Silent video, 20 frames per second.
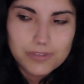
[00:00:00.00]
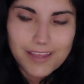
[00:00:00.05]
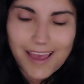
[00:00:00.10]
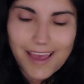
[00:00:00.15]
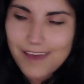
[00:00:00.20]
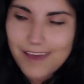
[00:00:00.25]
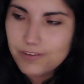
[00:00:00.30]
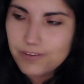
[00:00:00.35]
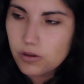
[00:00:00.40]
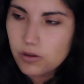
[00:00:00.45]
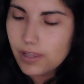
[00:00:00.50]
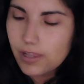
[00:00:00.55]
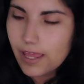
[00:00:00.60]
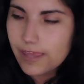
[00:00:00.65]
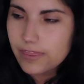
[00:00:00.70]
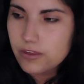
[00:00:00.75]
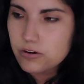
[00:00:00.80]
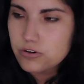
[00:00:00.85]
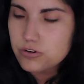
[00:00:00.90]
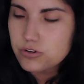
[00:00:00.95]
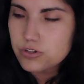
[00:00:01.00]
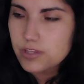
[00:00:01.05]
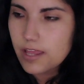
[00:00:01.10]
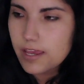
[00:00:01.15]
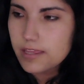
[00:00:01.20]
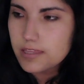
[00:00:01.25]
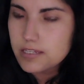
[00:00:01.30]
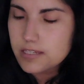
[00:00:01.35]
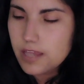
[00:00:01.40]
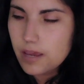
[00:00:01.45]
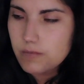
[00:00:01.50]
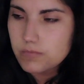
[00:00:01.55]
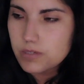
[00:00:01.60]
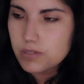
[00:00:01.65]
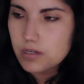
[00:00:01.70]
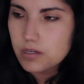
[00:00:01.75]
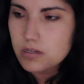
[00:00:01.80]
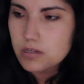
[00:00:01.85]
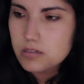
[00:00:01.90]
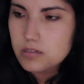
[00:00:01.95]
I feel like there's like this
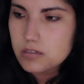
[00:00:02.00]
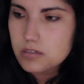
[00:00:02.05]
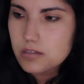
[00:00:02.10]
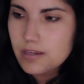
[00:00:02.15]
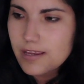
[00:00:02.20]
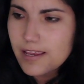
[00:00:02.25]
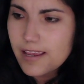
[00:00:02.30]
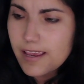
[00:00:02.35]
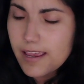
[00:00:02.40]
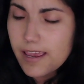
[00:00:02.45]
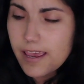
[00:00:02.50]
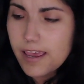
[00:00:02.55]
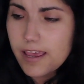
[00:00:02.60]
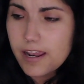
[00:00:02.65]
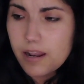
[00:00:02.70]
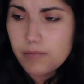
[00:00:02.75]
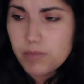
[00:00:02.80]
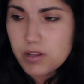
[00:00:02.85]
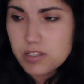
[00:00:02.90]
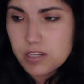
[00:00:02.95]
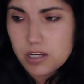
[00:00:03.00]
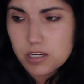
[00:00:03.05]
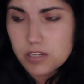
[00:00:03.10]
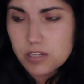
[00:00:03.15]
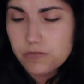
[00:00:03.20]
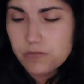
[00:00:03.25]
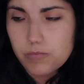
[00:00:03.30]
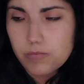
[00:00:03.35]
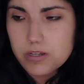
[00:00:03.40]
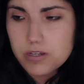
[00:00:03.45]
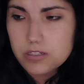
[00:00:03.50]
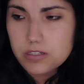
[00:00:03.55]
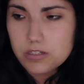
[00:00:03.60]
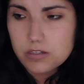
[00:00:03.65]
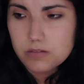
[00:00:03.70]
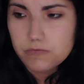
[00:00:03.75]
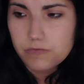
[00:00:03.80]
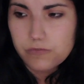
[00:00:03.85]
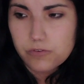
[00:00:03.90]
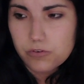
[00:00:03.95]
emptiness, and I'm not talking
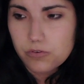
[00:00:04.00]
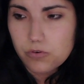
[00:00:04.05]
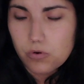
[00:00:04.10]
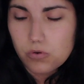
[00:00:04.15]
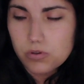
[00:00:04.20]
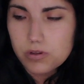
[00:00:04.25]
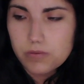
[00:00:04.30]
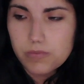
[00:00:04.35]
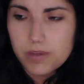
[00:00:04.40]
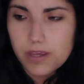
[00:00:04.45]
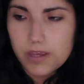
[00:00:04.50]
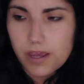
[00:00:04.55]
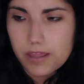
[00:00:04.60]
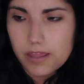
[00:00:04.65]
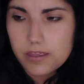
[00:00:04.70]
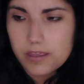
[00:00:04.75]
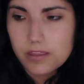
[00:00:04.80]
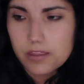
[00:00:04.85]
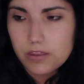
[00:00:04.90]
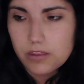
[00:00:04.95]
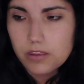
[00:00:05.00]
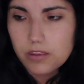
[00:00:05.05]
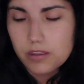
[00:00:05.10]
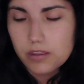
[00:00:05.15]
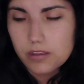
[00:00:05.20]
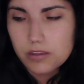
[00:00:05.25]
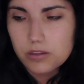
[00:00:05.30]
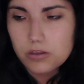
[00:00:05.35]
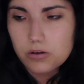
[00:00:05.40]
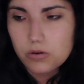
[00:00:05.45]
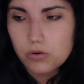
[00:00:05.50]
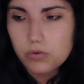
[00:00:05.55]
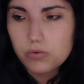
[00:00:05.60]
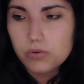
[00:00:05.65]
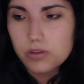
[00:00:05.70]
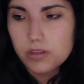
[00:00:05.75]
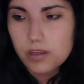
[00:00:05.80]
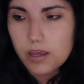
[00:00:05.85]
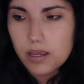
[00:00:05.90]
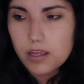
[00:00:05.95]
for only me. I think that, you know,
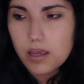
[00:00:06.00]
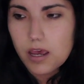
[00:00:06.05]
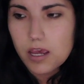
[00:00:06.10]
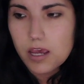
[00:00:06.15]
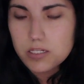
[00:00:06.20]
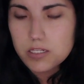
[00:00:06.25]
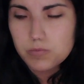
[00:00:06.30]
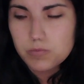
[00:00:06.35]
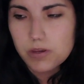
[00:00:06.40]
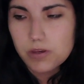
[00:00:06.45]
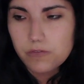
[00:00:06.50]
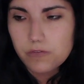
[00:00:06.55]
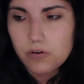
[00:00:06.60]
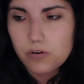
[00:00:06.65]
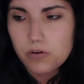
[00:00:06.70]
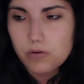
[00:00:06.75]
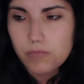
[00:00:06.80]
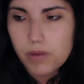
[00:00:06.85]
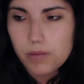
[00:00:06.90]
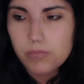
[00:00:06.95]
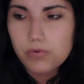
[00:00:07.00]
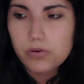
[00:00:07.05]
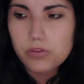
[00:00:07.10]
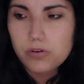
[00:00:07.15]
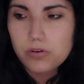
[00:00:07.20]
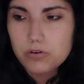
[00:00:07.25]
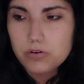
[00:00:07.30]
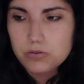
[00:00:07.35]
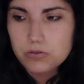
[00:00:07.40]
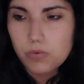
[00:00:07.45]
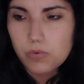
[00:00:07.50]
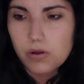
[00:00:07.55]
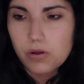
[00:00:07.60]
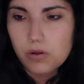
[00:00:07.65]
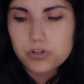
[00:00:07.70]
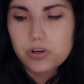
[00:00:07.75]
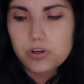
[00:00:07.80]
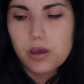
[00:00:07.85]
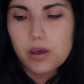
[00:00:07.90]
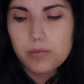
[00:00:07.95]
I speak for my brother as well.
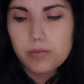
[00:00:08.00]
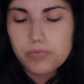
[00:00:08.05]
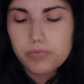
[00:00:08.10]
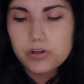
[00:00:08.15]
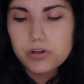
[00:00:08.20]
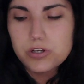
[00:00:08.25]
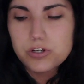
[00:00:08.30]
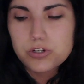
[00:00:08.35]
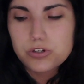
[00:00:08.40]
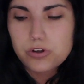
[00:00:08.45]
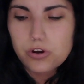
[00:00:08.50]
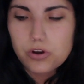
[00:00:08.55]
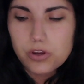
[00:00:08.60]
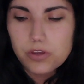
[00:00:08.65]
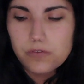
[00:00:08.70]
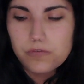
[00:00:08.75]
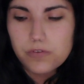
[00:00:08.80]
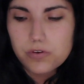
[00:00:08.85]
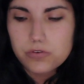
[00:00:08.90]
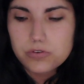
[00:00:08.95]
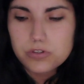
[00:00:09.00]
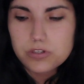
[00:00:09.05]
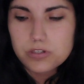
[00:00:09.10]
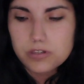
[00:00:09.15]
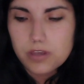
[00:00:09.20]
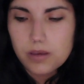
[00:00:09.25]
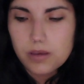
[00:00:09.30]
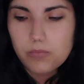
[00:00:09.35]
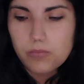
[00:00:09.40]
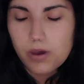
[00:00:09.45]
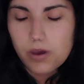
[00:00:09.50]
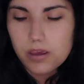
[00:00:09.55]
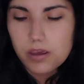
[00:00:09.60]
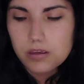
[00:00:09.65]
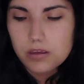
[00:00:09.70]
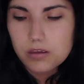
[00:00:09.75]
I'm pretty sure he feels the same way.